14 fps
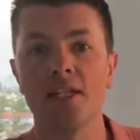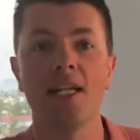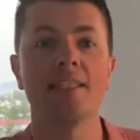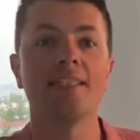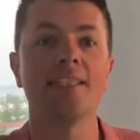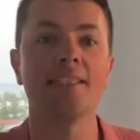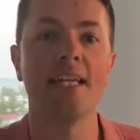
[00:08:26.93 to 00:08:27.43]
I'd like
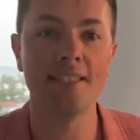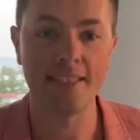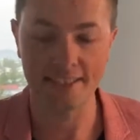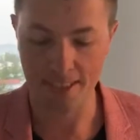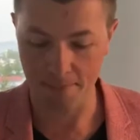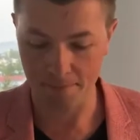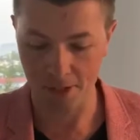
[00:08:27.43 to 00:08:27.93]
to send you
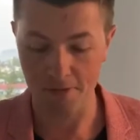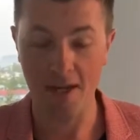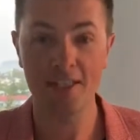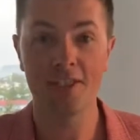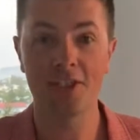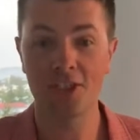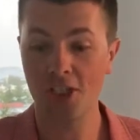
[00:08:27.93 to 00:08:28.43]
something, right?
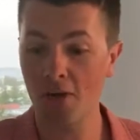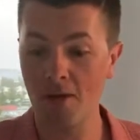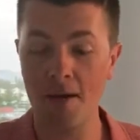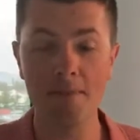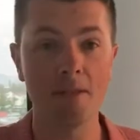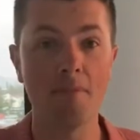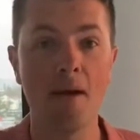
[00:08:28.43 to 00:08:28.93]
And you'd show
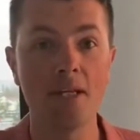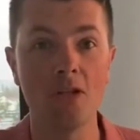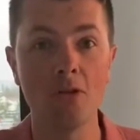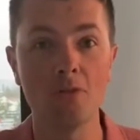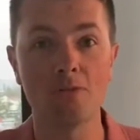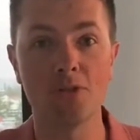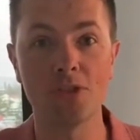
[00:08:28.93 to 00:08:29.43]
up, it might be a
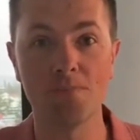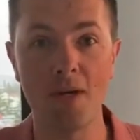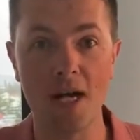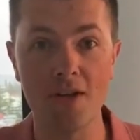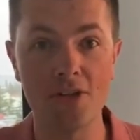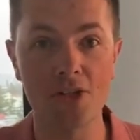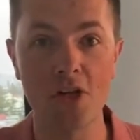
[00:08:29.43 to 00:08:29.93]
little
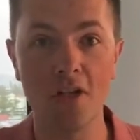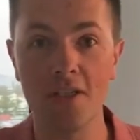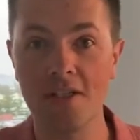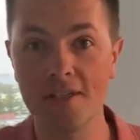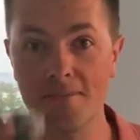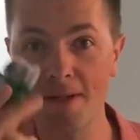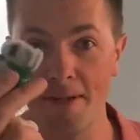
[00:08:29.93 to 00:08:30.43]
bar of
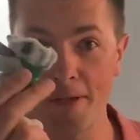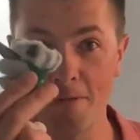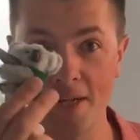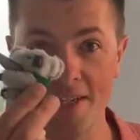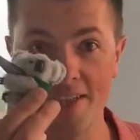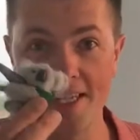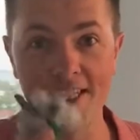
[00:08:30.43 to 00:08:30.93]
chocolate and maybe
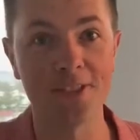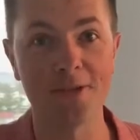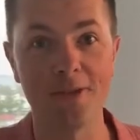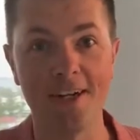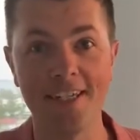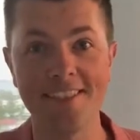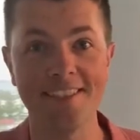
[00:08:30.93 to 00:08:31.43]
one of these,
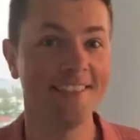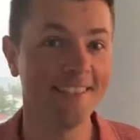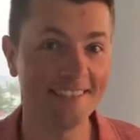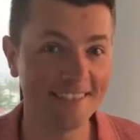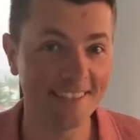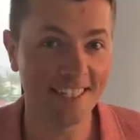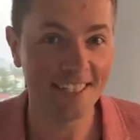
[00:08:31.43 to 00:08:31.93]
right?
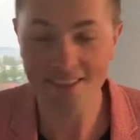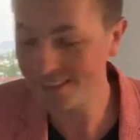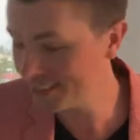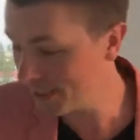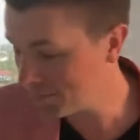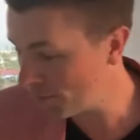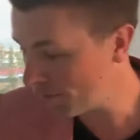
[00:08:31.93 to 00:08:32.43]

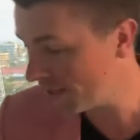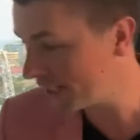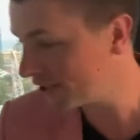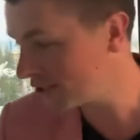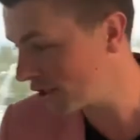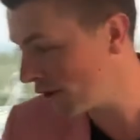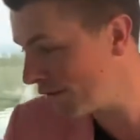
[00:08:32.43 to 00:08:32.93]
Simple
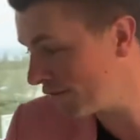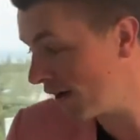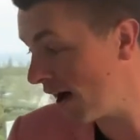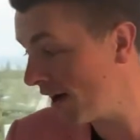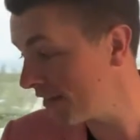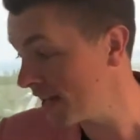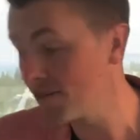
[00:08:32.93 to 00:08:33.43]
things go
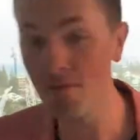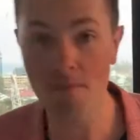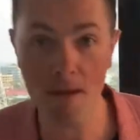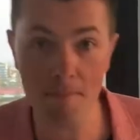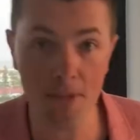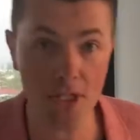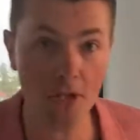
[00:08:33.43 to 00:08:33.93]
far, and they
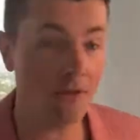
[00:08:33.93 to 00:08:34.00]
remember you.